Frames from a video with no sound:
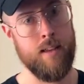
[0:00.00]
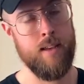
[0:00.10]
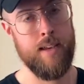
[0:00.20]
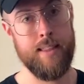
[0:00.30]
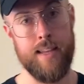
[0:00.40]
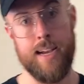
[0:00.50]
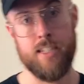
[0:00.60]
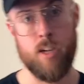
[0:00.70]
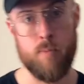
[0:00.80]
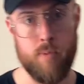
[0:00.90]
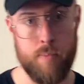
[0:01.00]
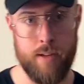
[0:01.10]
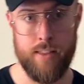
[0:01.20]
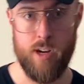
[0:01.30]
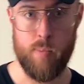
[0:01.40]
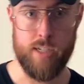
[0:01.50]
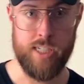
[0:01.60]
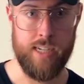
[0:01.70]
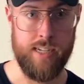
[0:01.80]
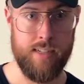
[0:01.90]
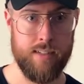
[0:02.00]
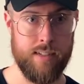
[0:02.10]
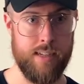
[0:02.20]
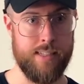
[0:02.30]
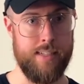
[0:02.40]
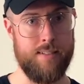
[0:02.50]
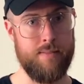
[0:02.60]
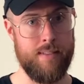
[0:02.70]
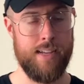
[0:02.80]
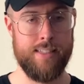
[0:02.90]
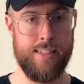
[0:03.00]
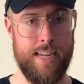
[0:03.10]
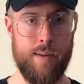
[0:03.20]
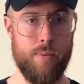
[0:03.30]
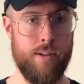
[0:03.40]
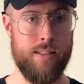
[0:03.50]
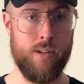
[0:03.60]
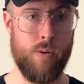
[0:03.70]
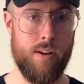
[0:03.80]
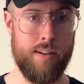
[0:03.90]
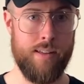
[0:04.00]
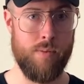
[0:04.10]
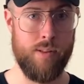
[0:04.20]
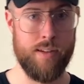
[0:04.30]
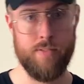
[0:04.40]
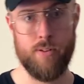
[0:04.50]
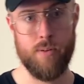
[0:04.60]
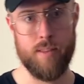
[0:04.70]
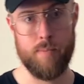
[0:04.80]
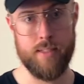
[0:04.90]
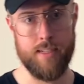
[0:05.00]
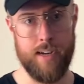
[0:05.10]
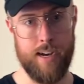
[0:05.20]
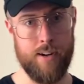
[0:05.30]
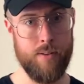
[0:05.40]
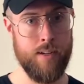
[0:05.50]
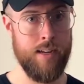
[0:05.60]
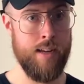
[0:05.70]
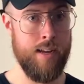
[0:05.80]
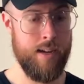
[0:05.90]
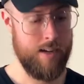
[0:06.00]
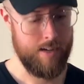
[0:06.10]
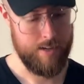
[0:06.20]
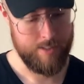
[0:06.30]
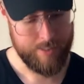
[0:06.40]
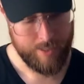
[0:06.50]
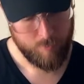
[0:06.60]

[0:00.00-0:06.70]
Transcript: In the excerpt, we play the open G because it has the timbre and the quality that we're looking for with the pizzicato instead of